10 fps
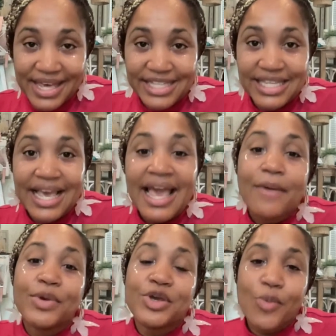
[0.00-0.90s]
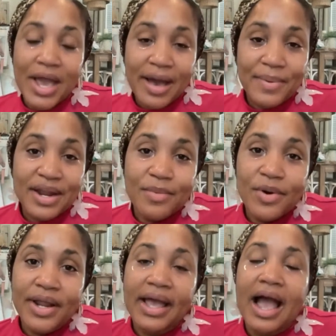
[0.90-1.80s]
this. When you wake up in the
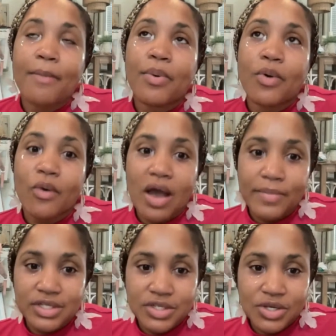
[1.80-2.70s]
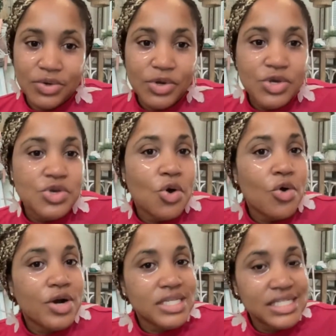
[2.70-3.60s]
morning, I promise you,
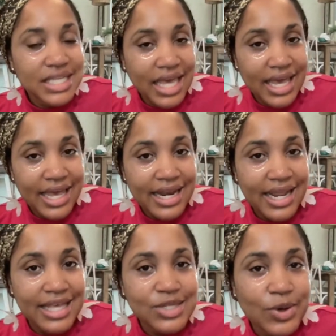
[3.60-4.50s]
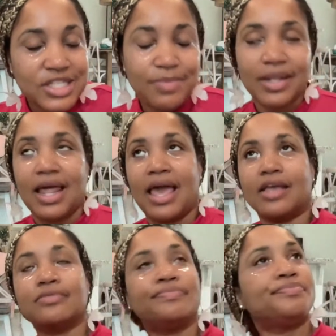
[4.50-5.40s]
your skin is going to be
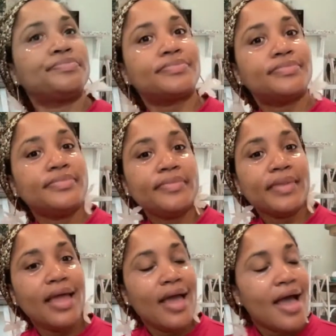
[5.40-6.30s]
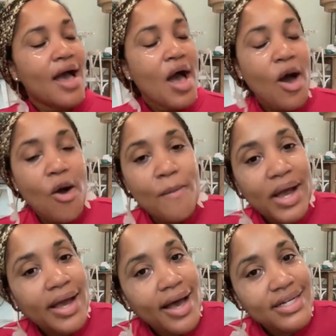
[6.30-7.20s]
like, oh
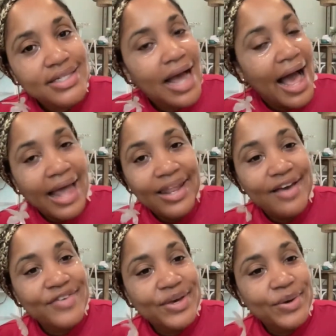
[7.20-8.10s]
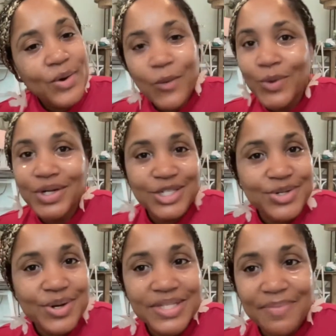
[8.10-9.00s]
my gosh, I love you. What did you
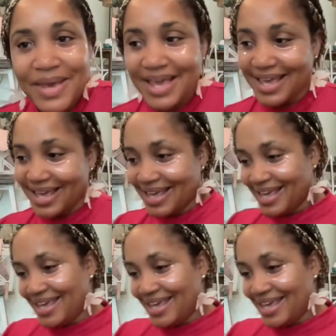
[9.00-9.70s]
do to me?